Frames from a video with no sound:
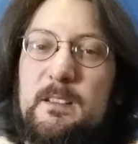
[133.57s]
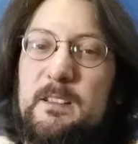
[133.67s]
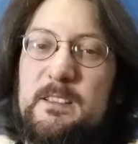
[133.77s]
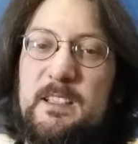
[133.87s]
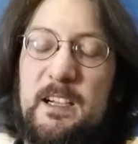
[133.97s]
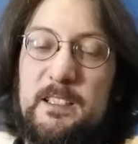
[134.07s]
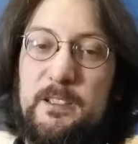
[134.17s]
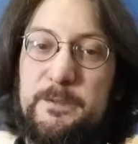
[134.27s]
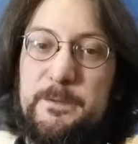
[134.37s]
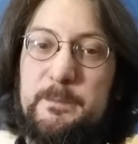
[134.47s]
It's kind
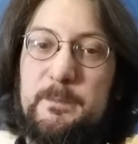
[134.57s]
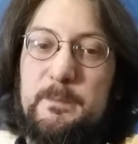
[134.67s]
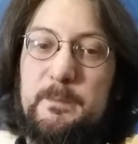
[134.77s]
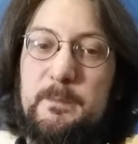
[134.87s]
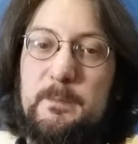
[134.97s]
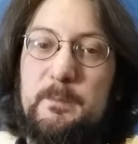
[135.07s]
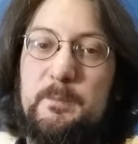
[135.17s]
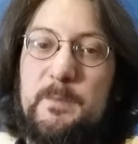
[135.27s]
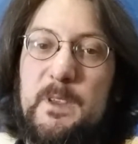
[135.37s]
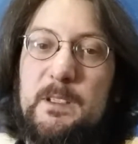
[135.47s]
of,
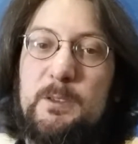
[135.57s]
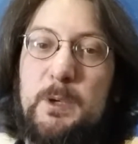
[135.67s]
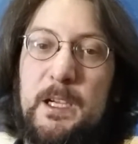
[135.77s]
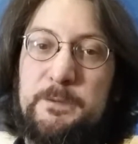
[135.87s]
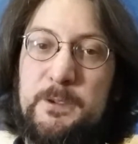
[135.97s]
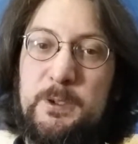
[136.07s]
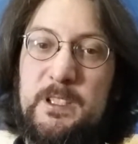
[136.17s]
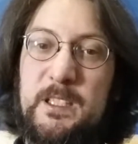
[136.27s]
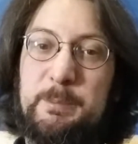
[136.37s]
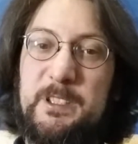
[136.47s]
you have to
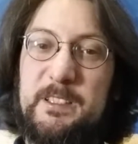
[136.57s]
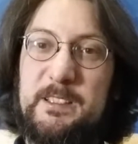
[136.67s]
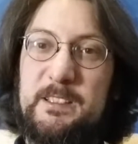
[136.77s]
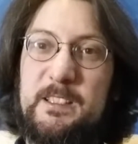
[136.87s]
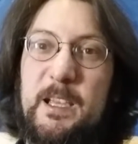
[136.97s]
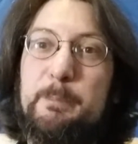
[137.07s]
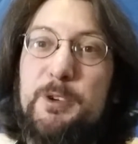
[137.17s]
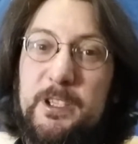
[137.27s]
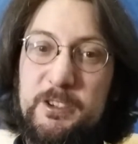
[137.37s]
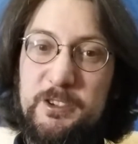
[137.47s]
keep the
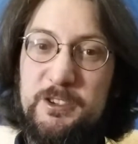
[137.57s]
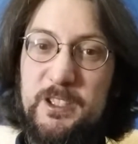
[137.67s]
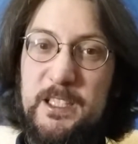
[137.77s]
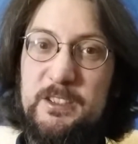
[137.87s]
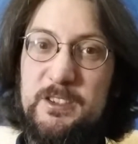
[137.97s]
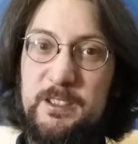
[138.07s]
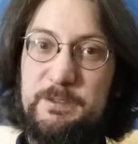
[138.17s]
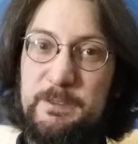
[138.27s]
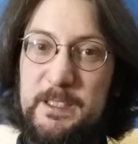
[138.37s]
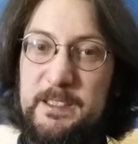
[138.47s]
temperature change.
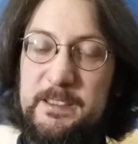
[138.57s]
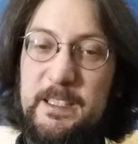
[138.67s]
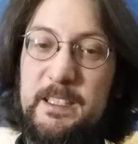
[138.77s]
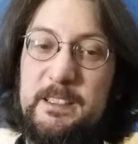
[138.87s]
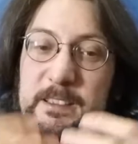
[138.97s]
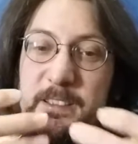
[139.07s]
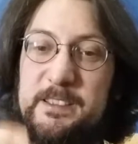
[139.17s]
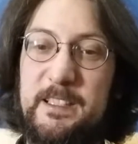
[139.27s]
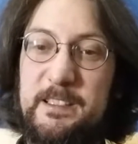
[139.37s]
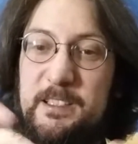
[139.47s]
If we say
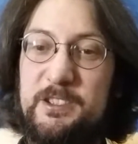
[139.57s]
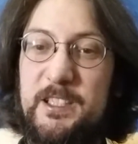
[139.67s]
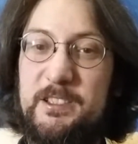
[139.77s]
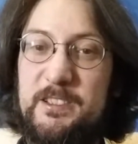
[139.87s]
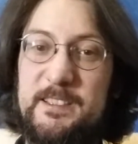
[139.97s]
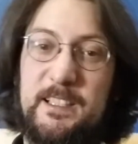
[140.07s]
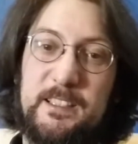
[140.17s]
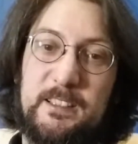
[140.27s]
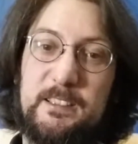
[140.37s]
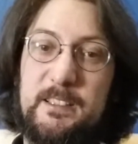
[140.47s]
society changes
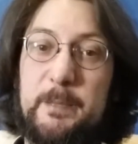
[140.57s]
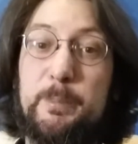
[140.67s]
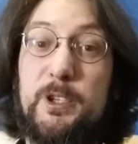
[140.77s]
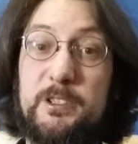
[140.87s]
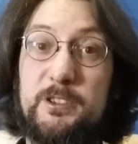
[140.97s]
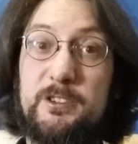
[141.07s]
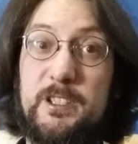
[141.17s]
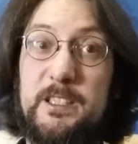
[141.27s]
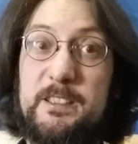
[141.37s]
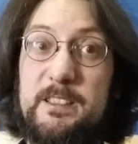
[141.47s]
like the temperature
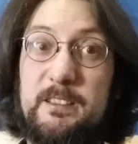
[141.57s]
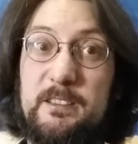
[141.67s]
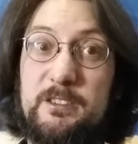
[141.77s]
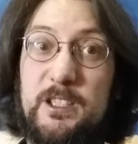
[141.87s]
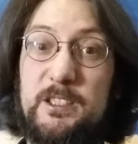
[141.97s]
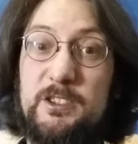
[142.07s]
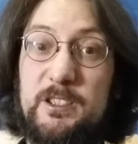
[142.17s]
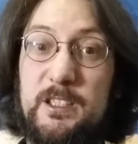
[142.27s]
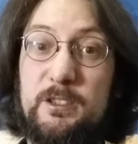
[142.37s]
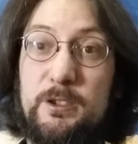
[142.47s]
change in
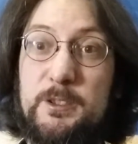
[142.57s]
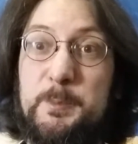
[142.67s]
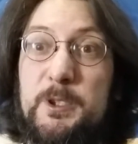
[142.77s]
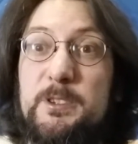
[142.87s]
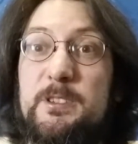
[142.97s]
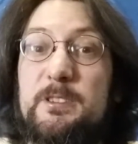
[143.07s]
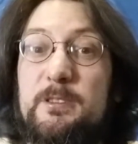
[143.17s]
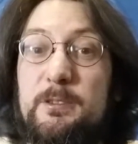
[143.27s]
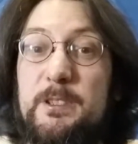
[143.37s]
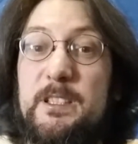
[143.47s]
that hot pot,
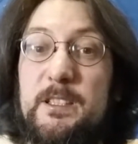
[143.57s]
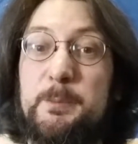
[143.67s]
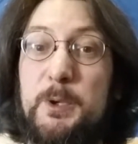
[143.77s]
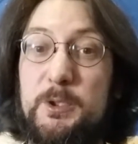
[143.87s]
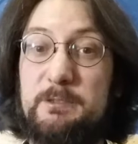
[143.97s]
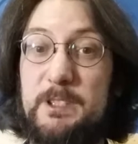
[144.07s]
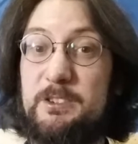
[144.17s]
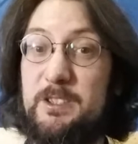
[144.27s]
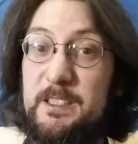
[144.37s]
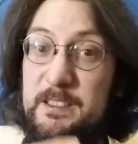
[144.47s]
or in that pot
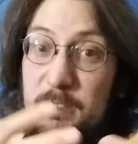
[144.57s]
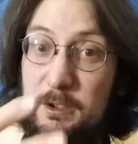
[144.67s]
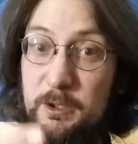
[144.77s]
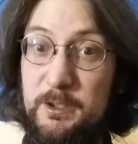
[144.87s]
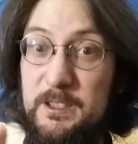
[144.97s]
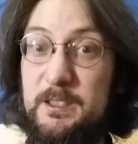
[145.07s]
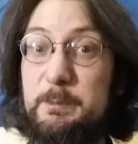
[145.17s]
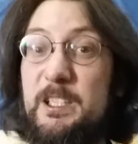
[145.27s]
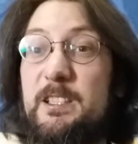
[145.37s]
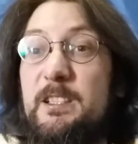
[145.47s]
which is not hot in the
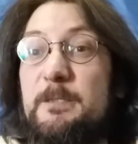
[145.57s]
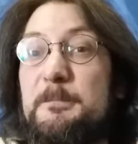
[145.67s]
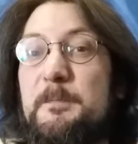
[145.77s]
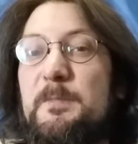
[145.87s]
beginning,